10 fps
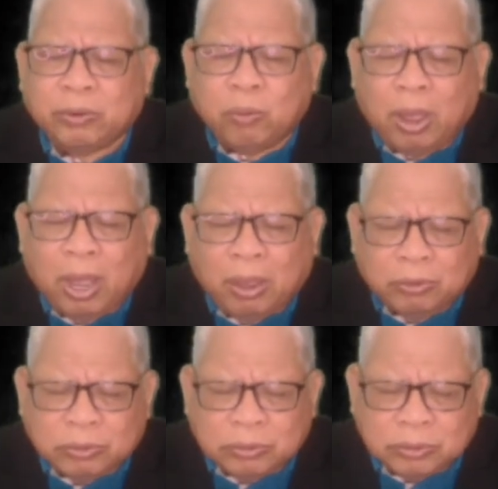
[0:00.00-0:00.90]
and
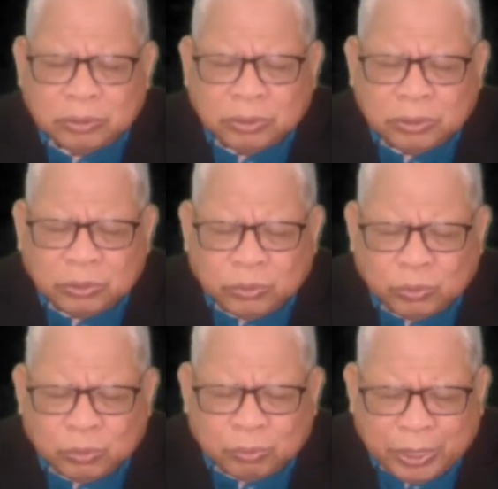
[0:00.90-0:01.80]
know-how
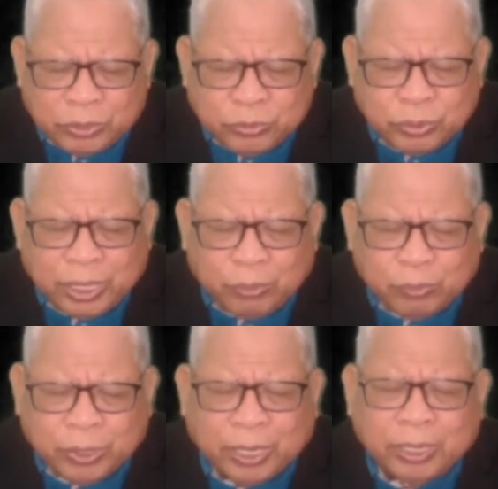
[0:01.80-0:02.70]
to make
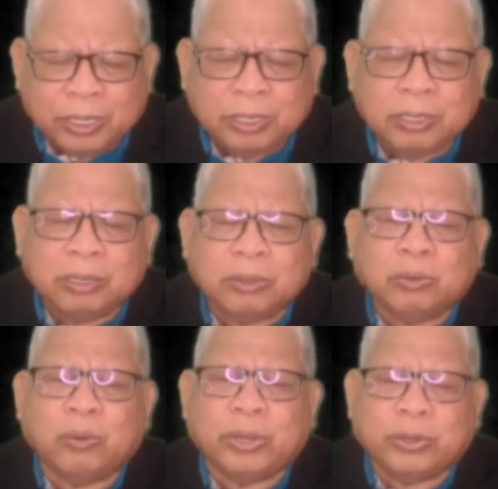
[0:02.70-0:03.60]
sure that we can
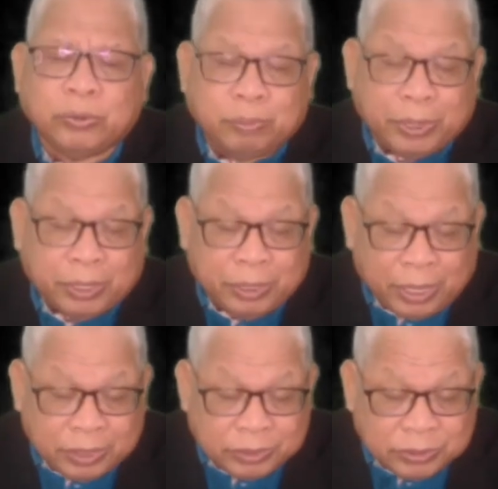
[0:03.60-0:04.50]
go into
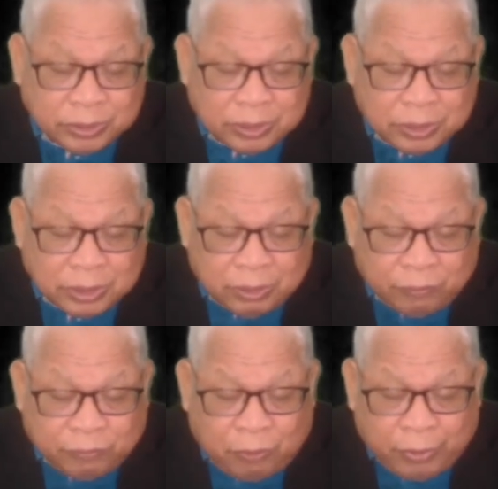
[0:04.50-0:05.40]
paradise.
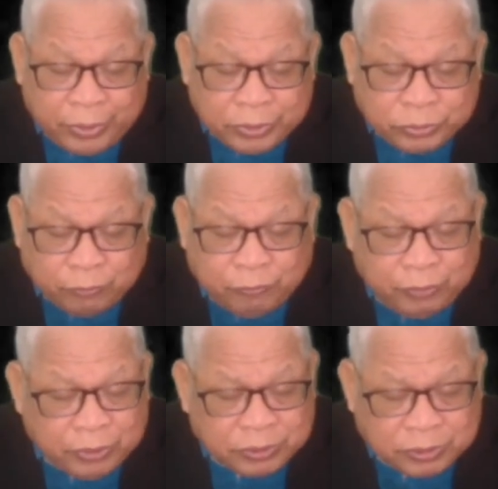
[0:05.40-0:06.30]
For the
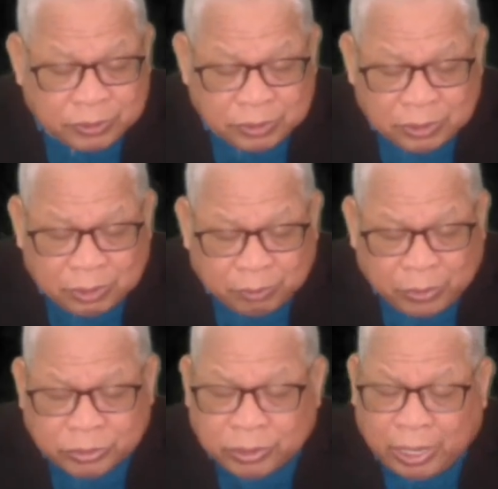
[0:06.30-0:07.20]
Sufis,
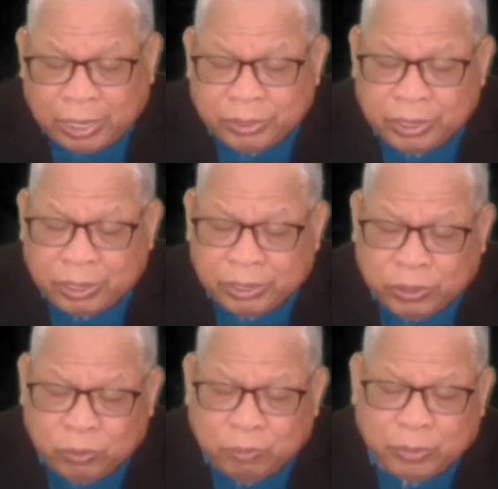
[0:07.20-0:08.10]
because
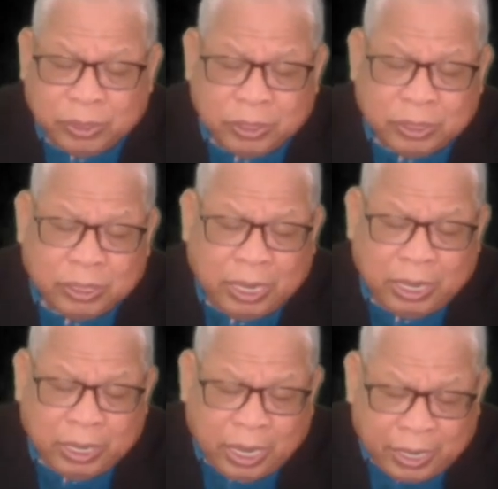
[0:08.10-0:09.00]
their acumen,
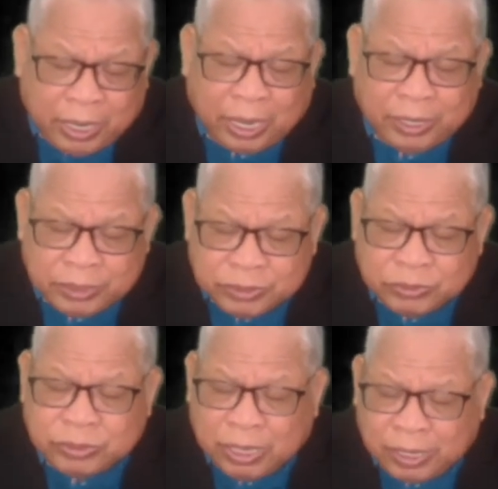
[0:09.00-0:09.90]
they can
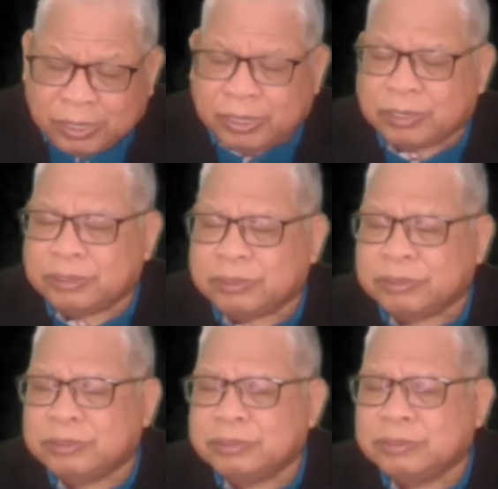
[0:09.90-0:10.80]
understand it.